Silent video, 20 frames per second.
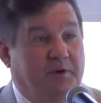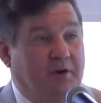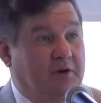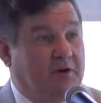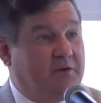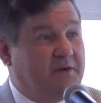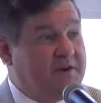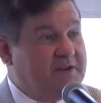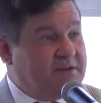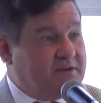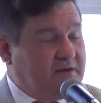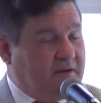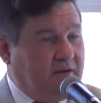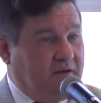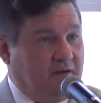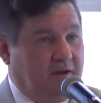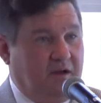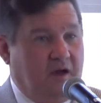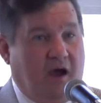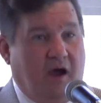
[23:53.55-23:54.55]
Bill
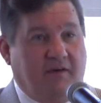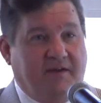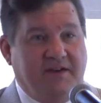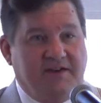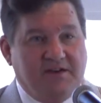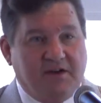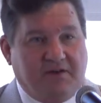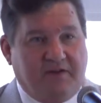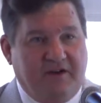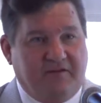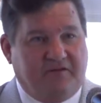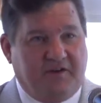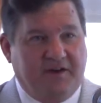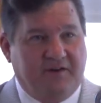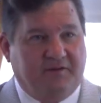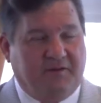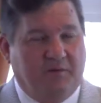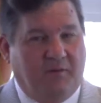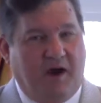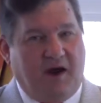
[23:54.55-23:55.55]
Kristol, oh, he's a great
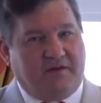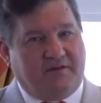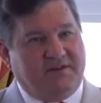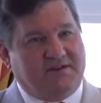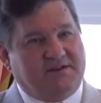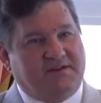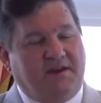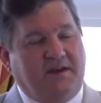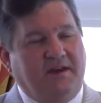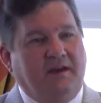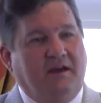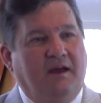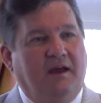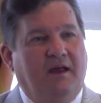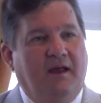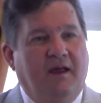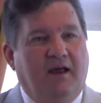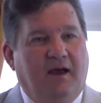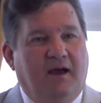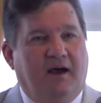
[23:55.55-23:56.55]
friend of democracy.
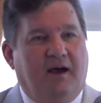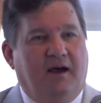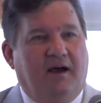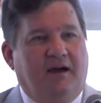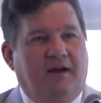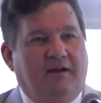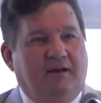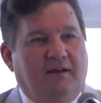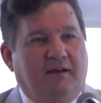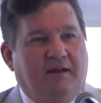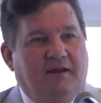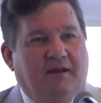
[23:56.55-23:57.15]
Michael